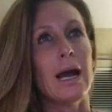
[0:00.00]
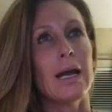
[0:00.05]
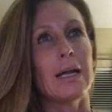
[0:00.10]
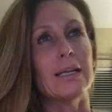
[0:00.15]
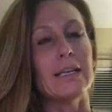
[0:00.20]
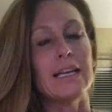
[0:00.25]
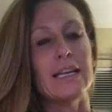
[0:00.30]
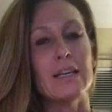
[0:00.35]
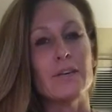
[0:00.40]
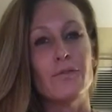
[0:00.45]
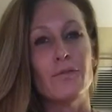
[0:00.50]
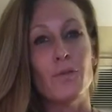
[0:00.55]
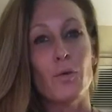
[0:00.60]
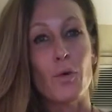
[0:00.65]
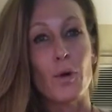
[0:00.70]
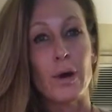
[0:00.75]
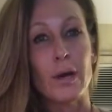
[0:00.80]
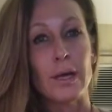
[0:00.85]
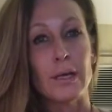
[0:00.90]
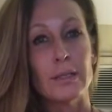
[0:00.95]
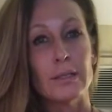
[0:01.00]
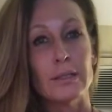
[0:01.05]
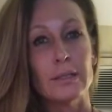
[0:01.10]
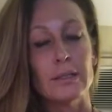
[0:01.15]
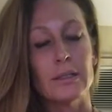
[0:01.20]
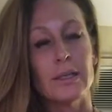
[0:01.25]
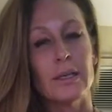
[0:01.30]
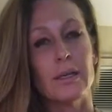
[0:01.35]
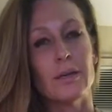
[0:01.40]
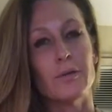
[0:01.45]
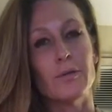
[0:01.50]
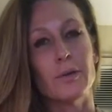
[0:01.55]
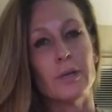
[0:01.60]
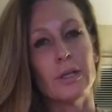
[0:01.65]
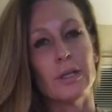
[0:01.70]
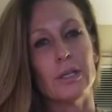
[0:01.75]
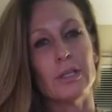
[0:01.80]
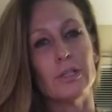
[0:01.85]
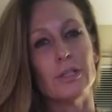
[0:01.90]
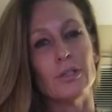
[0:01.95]
need for it, and
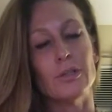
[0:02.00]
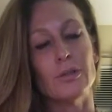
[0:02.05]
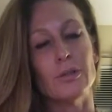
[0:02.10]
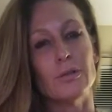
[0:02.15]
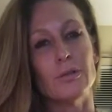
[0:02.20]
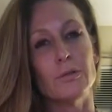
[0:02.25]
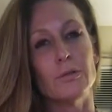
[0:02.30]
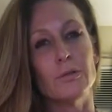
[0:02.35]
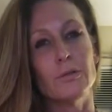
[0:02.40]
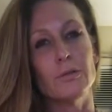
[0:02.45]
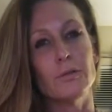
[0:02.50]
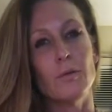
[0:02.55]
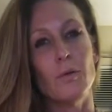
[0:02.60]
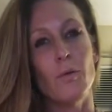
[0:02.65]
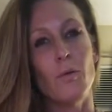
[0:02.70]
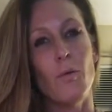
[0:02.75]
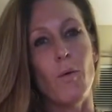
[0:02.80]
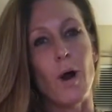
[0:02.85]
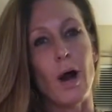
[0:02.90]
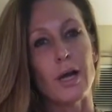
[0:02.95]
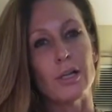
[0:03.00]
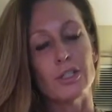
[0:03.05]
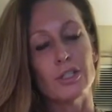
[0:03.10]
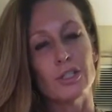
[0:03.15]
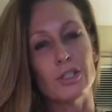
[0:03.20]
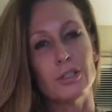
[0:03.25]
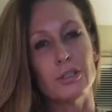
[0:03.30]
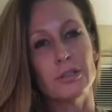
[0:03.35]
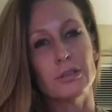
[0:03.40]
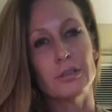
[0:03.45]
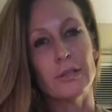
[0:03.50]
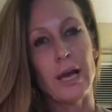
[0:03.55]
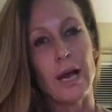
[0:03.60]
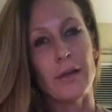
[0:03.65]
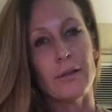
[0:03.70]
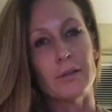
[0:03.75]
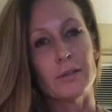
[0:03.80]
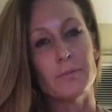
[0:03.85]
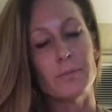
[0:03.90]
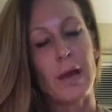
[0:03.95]
really to watch
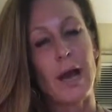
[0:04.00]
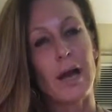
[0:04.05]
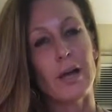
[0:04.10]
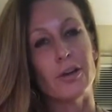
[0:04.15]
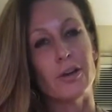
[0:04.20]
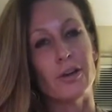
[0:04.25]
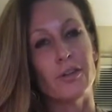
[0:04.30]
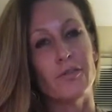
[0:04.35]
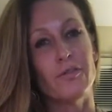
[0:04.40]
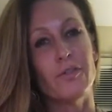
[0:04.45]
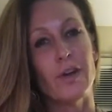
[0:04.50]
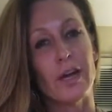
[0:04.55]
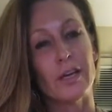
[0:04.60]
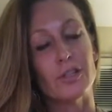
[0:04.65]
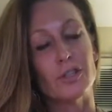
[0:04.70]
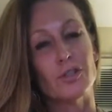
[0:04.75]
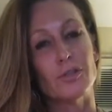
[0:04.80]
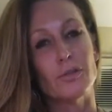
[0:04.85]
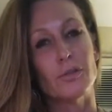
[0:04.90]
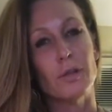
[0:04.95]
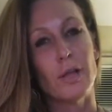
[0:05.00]
how this pattern affects your